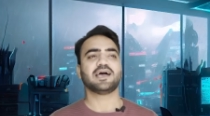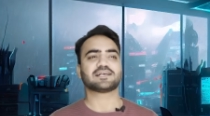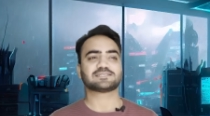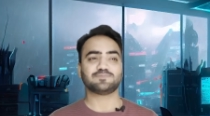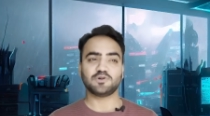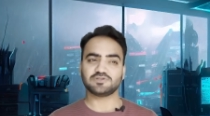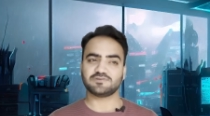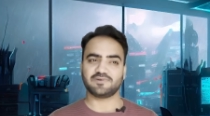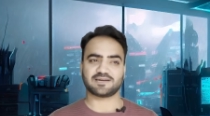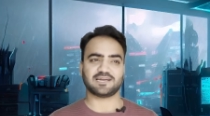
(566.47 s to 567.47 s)

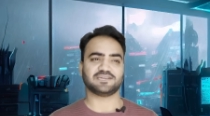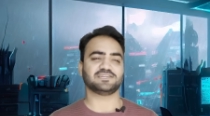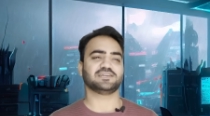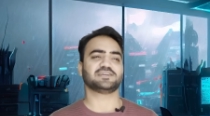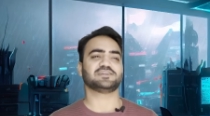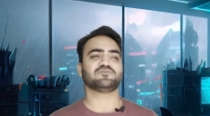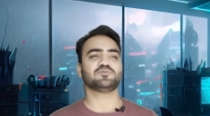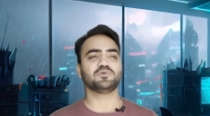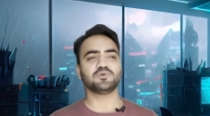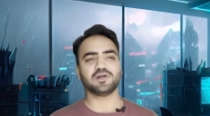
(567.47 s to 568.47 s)
Explosive Act
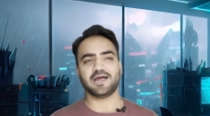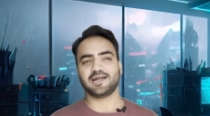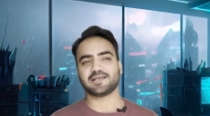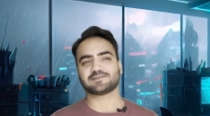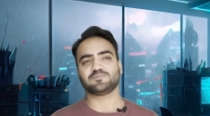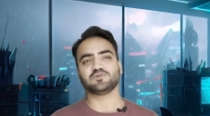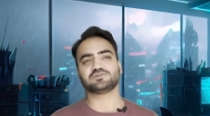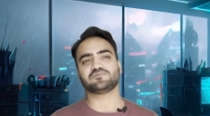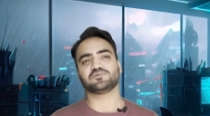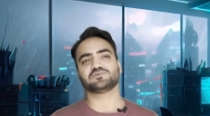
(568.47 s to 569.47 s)
1884 and
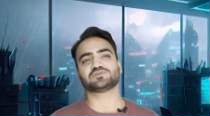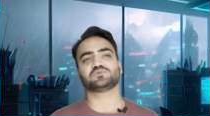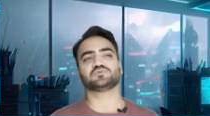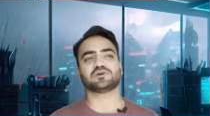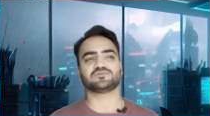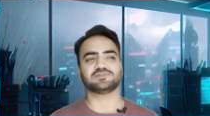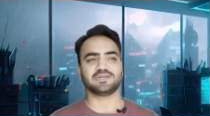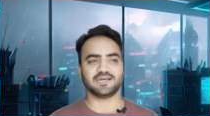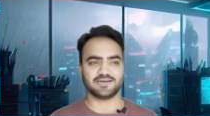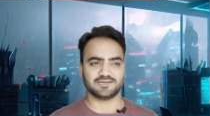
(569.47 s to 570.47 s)
Explosive Rules
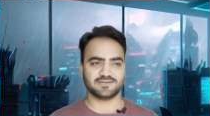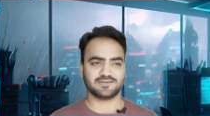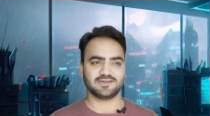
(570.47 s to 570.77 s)
2008,